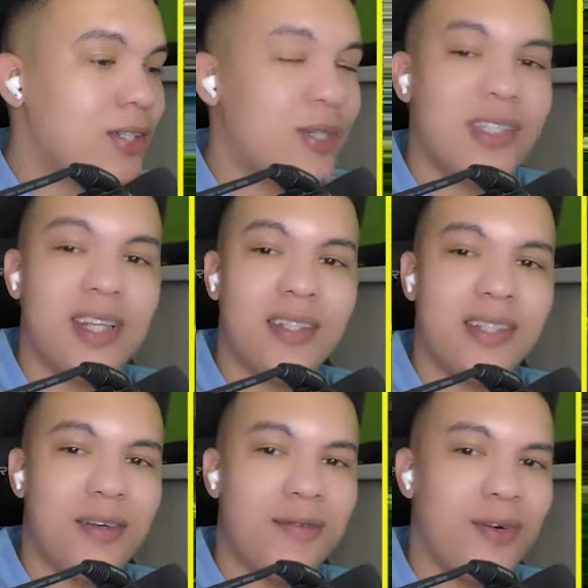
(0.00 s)
So it's now
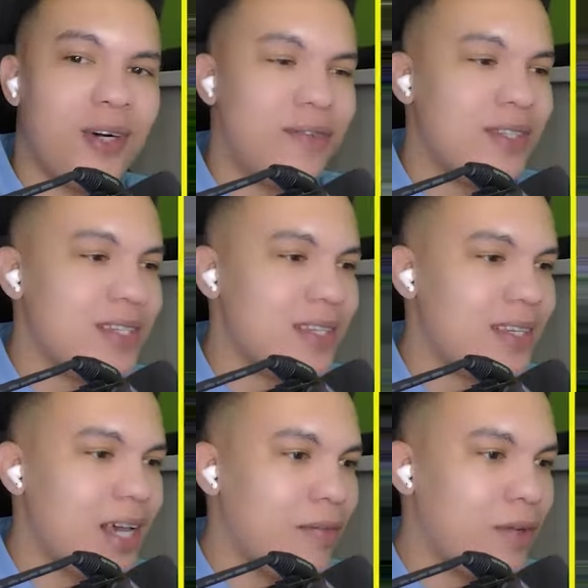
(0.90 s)
time for Officer
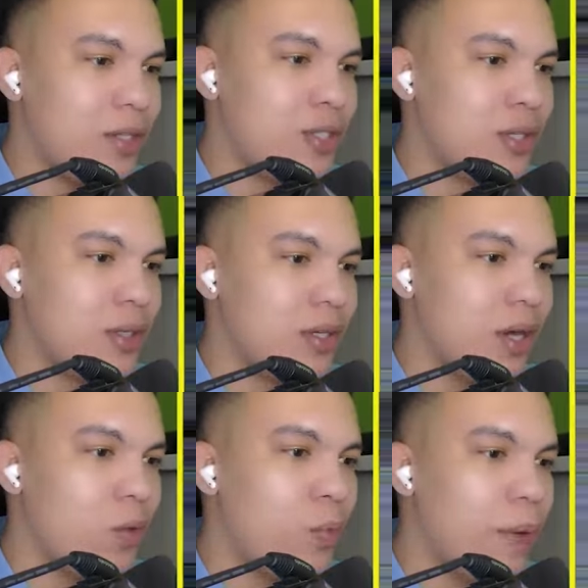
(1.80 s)
Kevin to
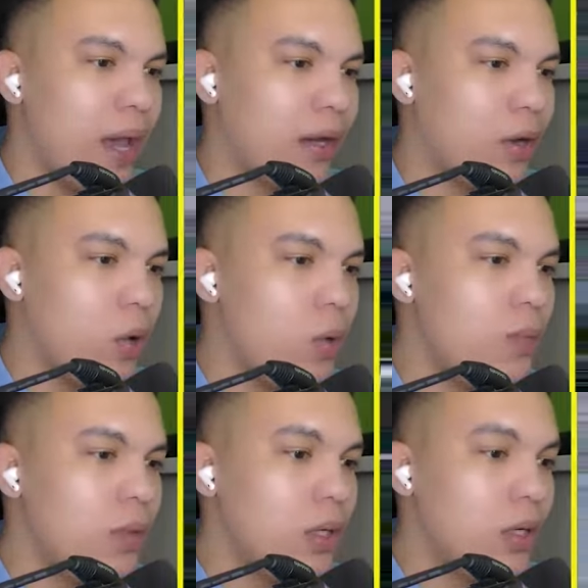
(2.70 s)
go back
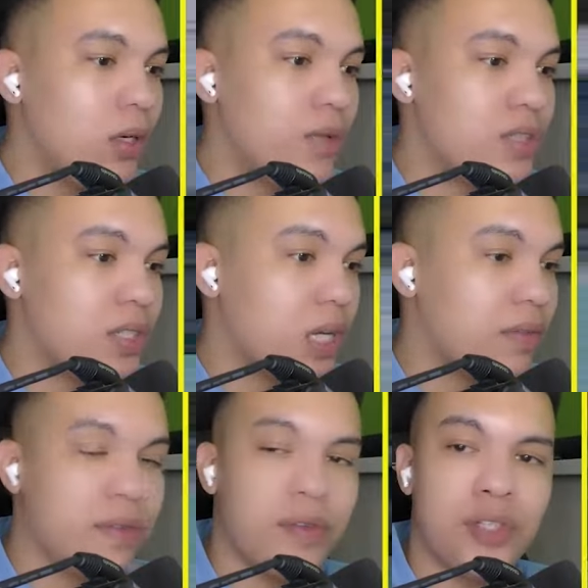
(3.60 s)
home. Officer
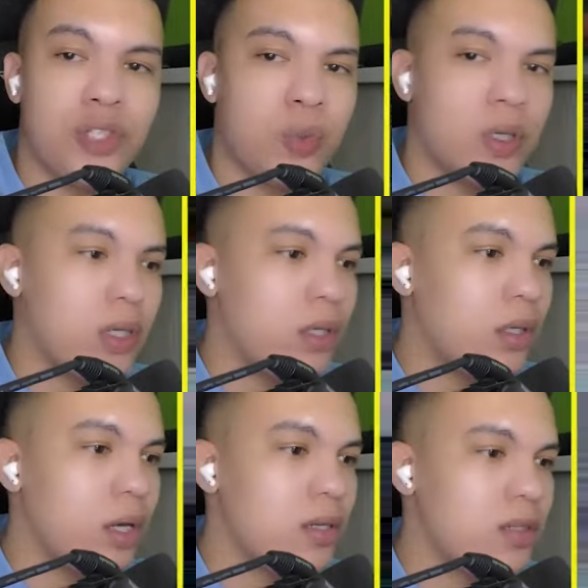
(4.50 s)
Kevin finished working
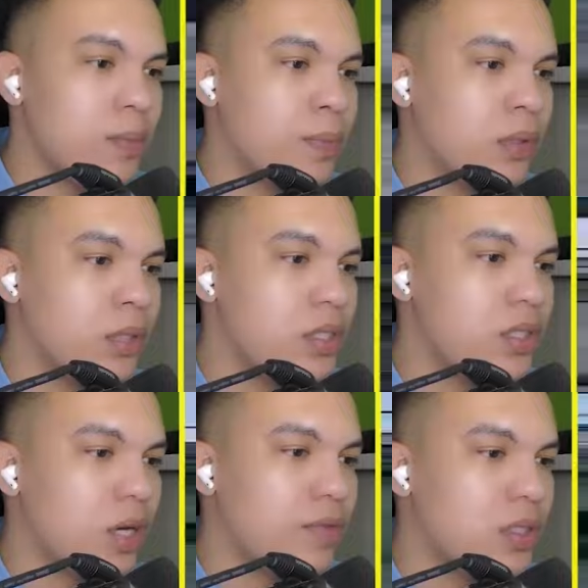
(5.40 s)
as a
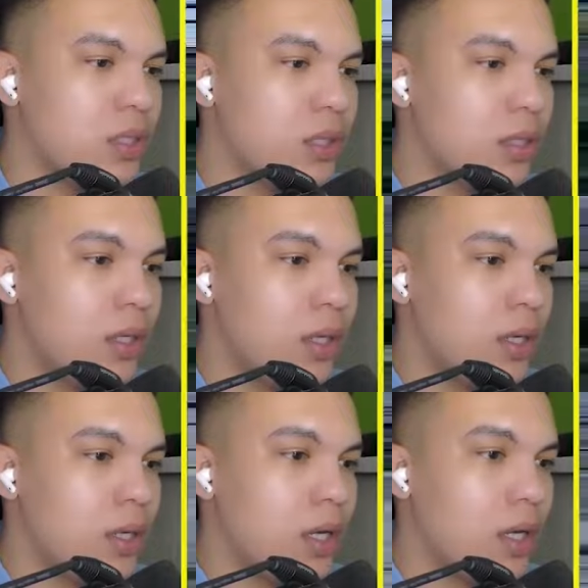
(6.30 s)
police officer,
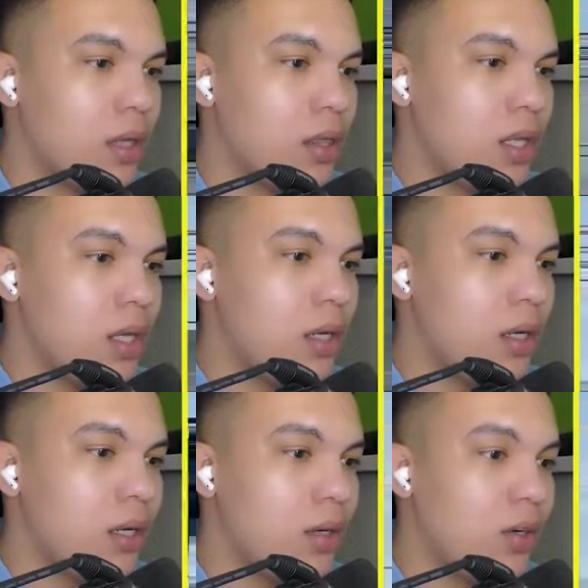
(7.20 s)
and I think
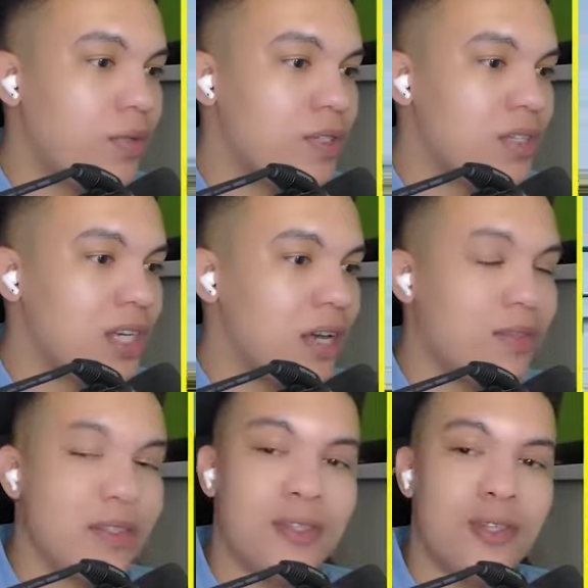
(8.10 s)
Officer
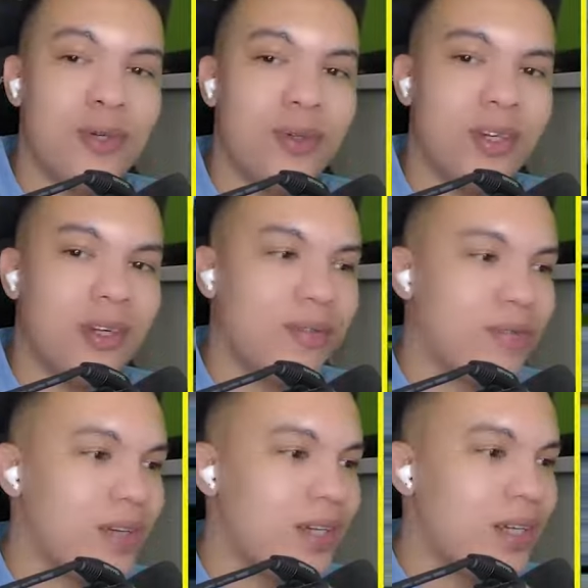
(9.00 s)
Kevin's new
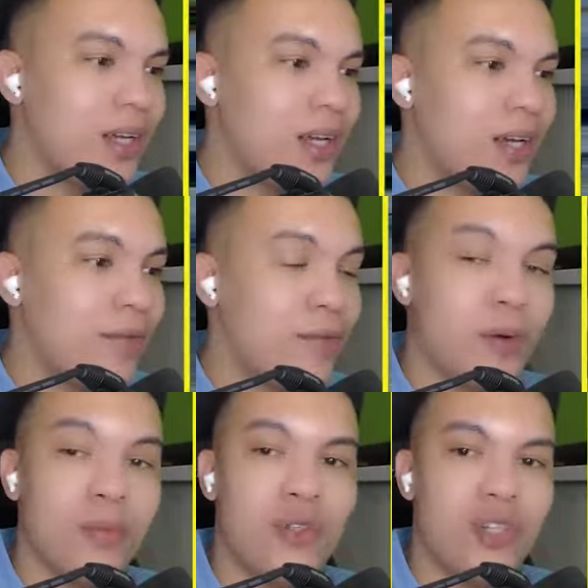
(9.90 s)
girlfriend
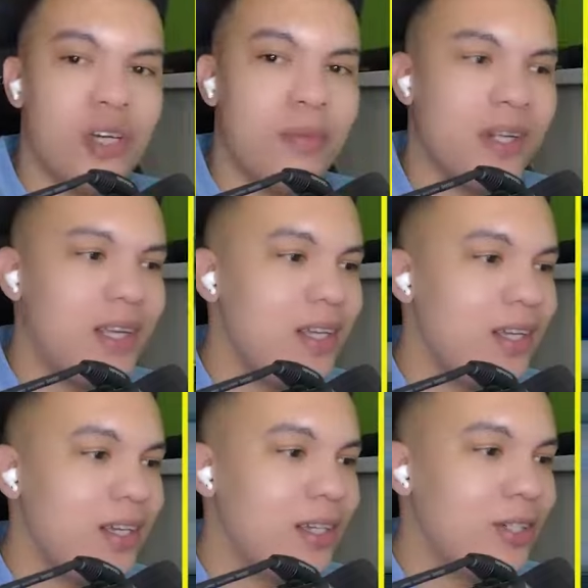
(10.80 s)
from Germany
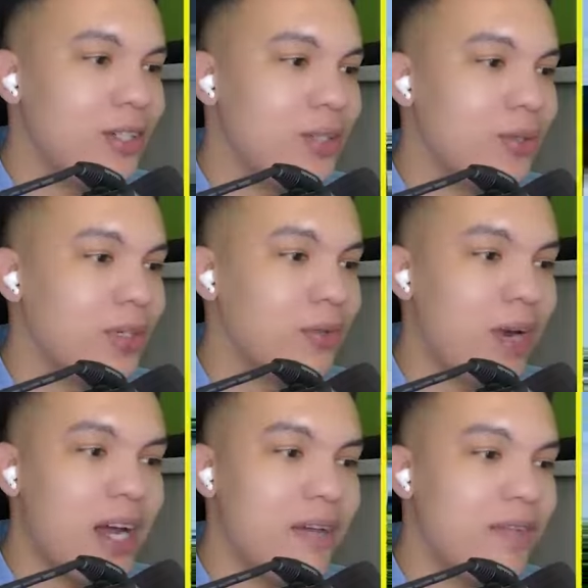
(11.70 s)
she'll
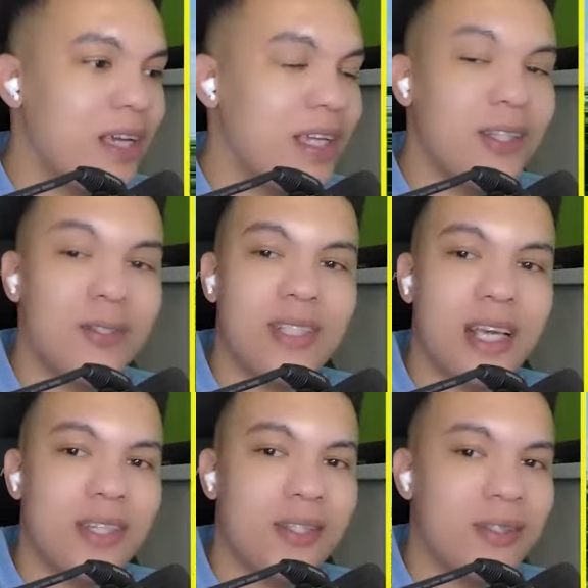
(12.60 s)
arrive in Los
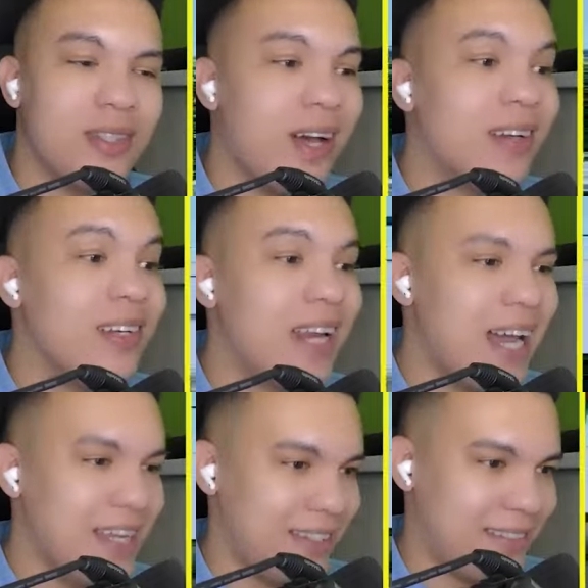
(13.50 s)
Angeles at night.